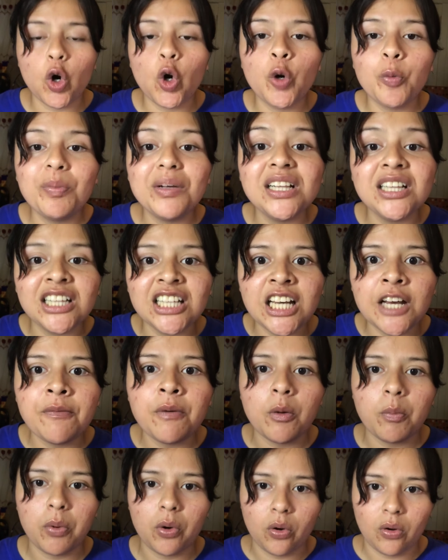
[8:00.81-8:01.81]
or
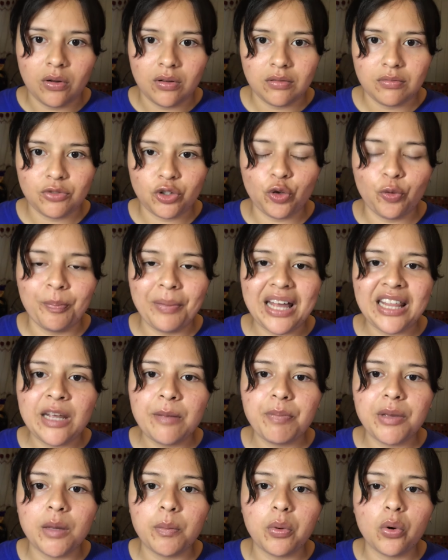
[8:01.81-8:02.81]
believable to many
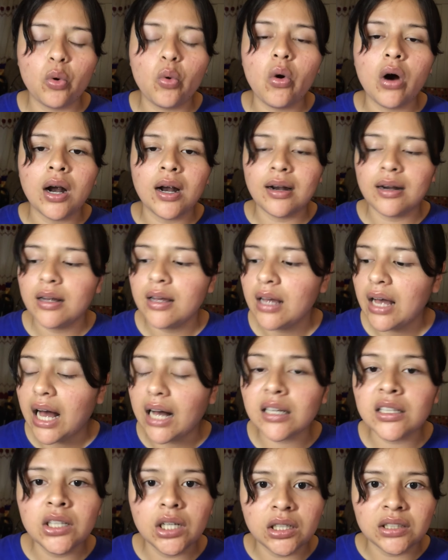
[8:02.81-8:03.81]
people who are
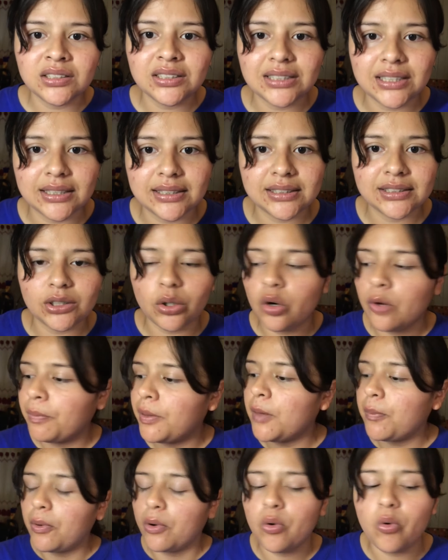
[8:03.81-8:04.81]
agnostics or
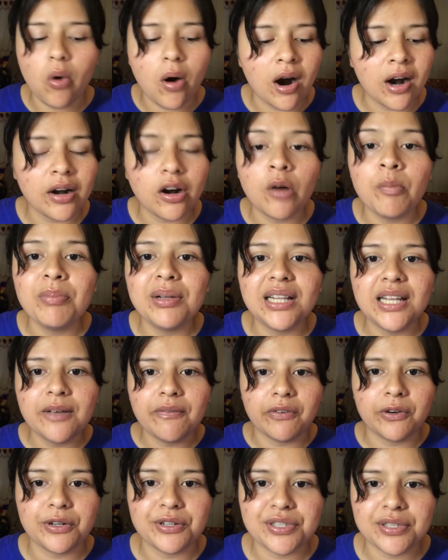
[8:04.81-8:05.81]
people who are
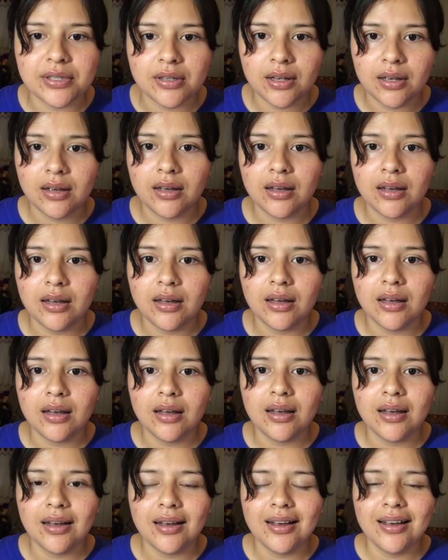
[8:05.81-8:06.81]
unbelievers.
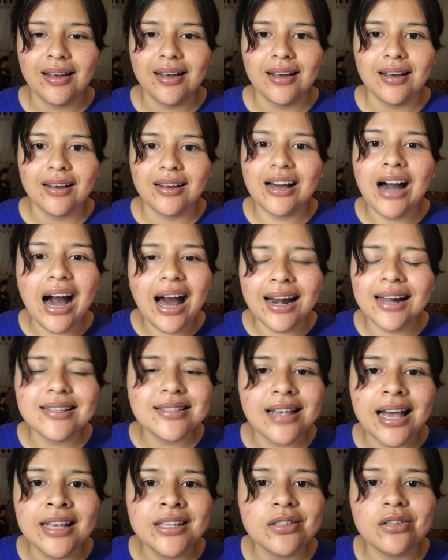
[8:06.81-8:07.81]
God
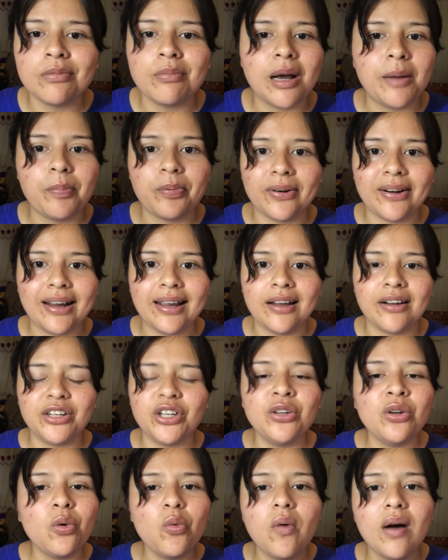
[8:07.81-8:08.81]
has answered my prayer.
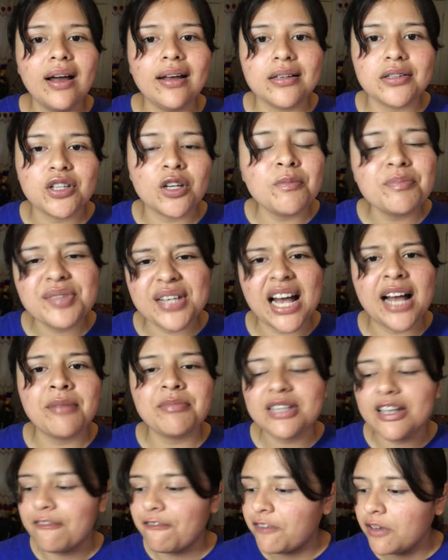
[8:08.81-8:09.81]
You know what?
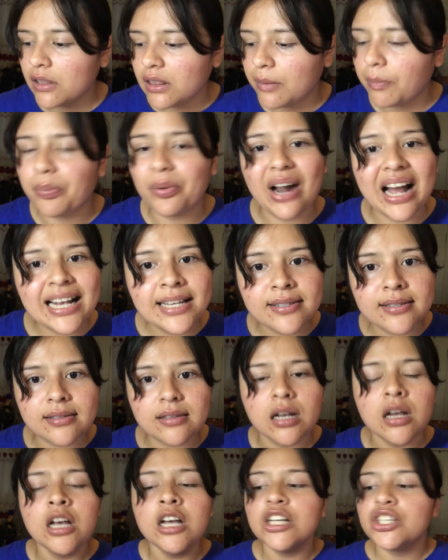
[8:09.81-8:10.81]
Sometimes I feel
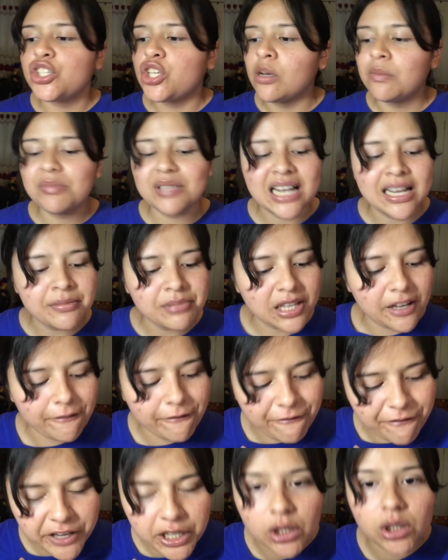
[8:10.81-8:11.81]
depressed. Sometimes I
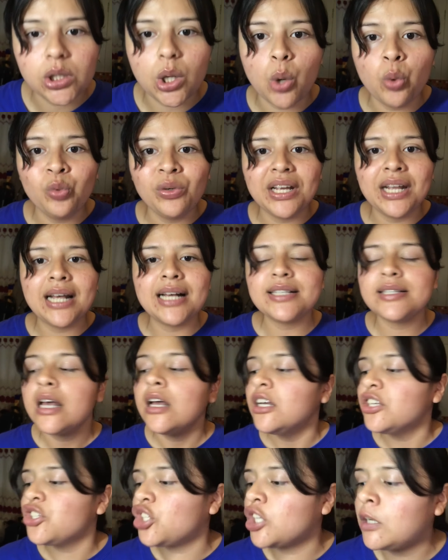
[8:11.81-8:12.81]
feel loneliness.
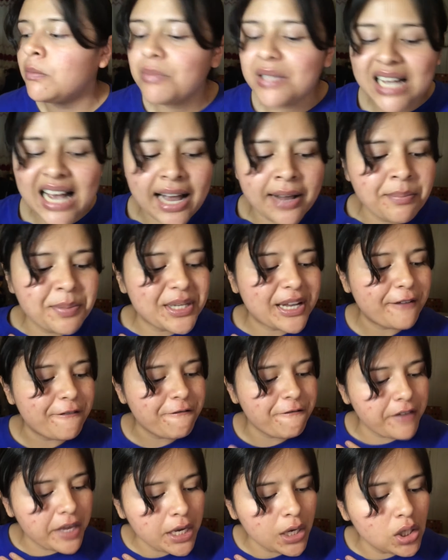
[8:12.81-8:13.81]
Sometimes I
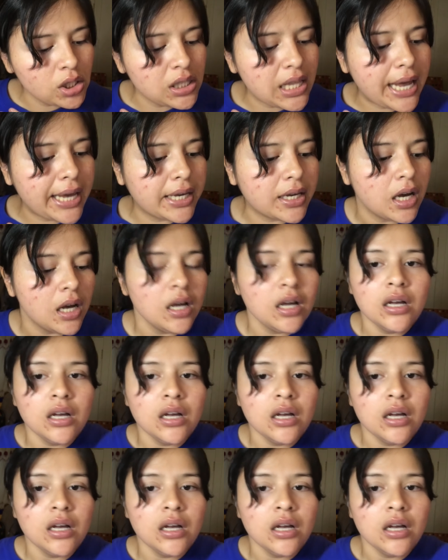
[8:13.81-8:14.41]
feel like,